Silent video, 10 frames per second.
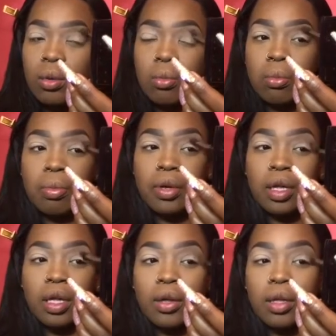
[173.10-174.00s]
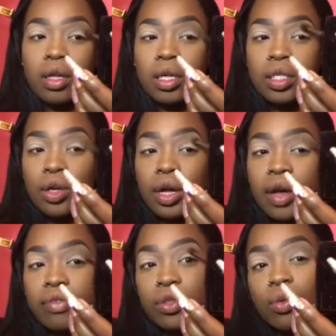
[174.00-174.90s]
but it's going to
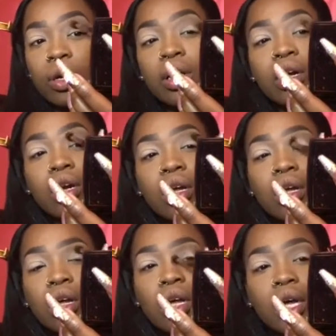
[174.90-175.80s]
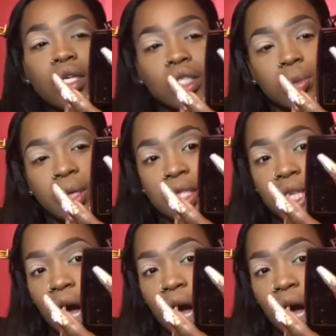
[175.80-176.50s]
have to work. Just because I